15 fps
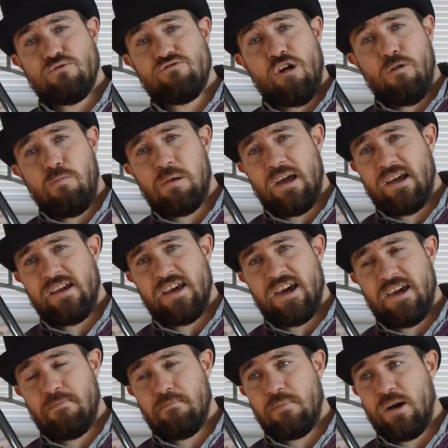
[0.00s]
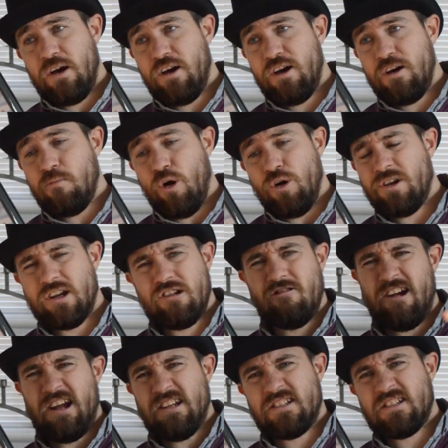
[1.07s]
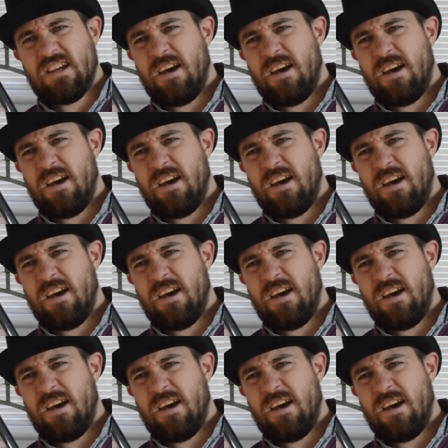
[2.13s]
role-playing game on the grid.